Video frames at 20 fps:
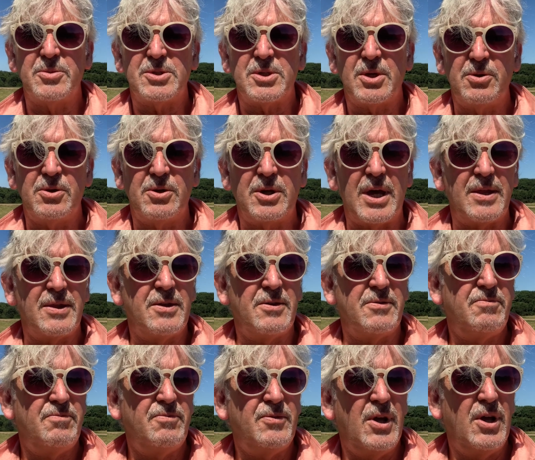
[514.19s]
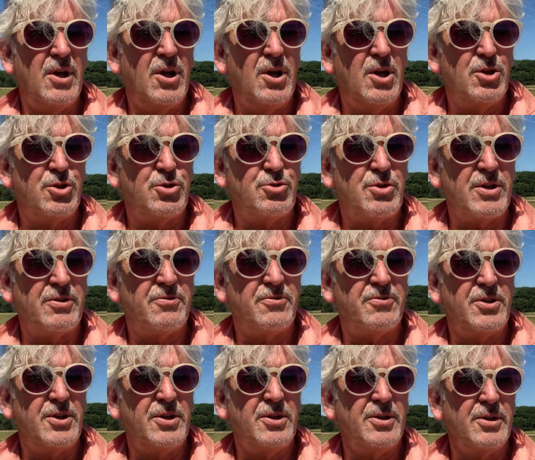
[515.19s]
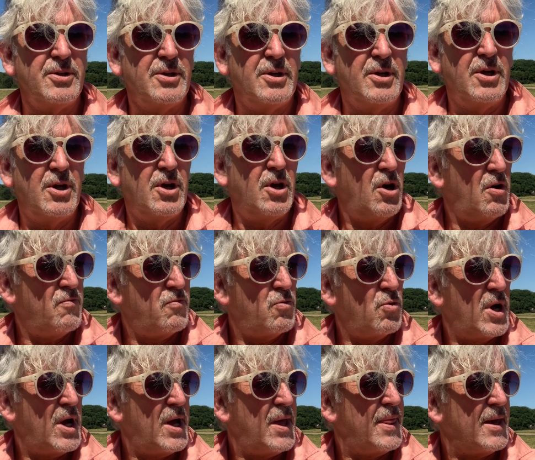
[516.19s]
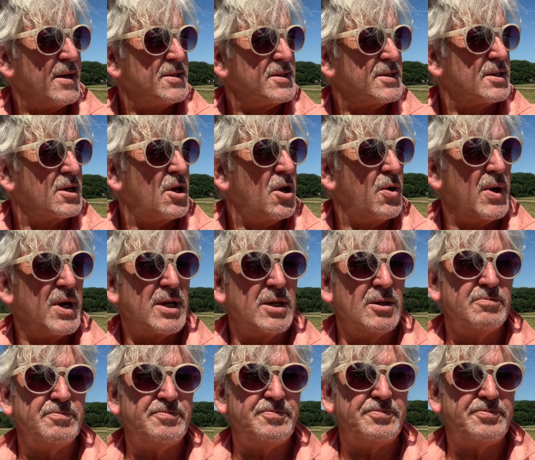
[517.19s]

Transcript: So you get the drift of where that's going.